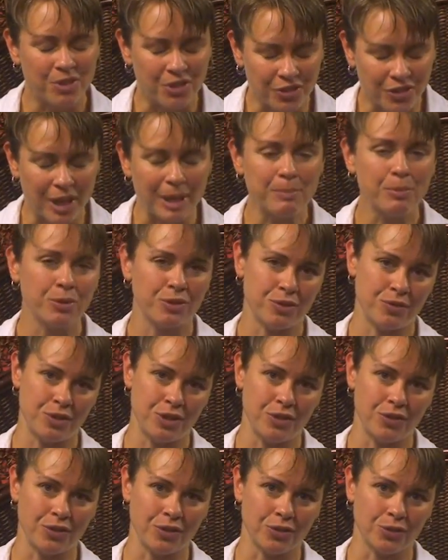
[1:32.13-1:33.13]
disciples of
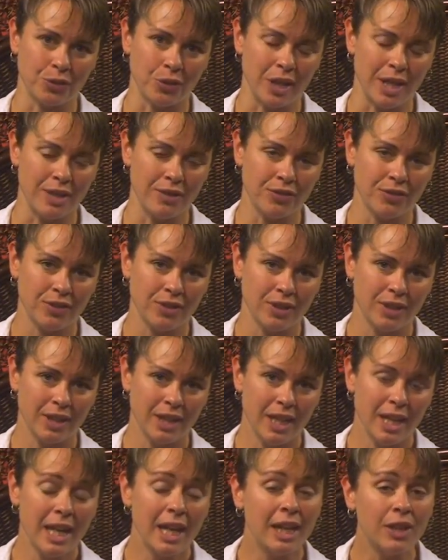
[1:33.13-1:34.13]
Jesus Christ
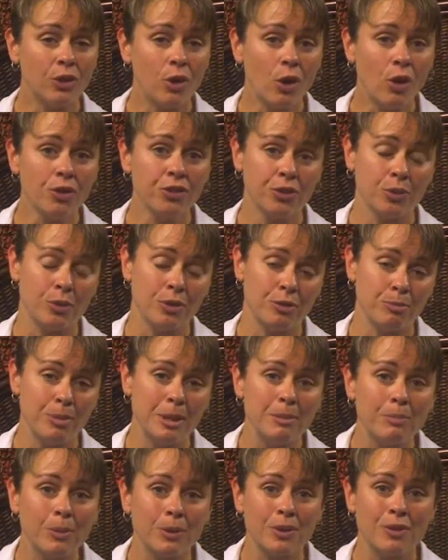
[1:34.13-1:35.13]
and also as
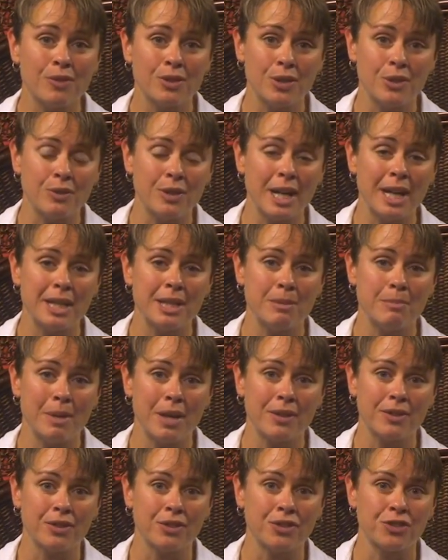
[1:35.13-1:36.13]
people of the United
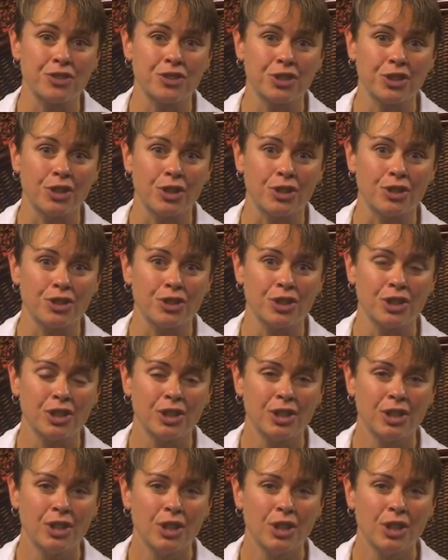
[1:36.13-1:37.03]
Methodist Church